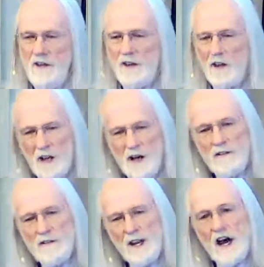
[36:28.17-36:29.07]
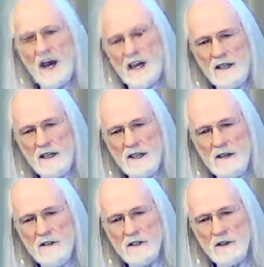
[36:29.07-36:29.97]
The love that I give
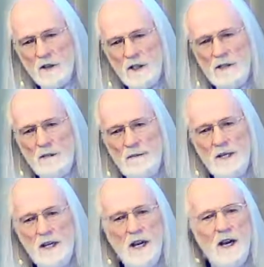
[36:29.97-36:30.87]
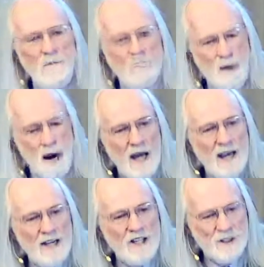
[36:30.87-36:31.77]
is going to be my
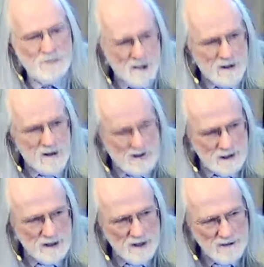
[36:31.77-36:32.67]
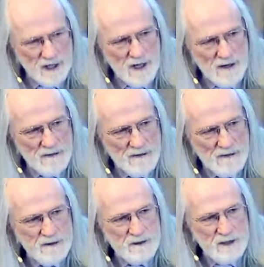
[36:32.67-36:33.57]
experience of love.
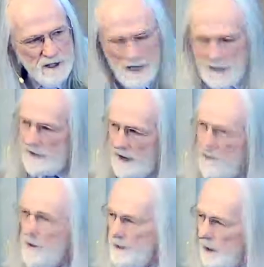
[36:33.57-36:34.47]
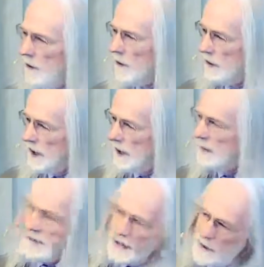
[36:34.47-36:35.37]
If I withhold love,
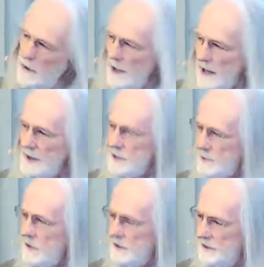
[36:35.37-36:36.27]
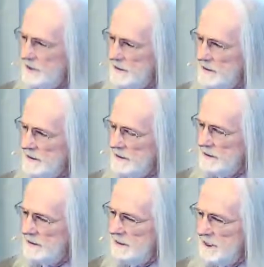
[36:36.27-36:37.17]
I will not experience it.
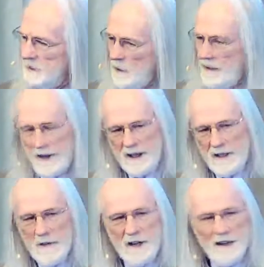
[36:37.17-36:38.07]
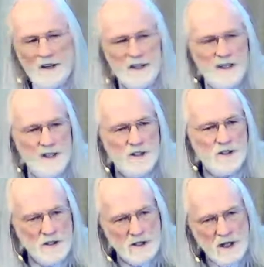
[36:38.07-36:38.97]
We think about
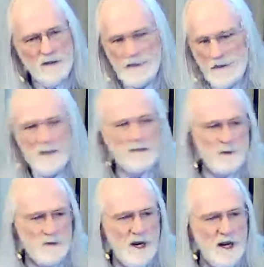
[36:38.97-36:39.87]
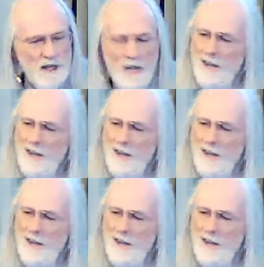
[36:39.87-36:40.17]
unconditional love coming from God.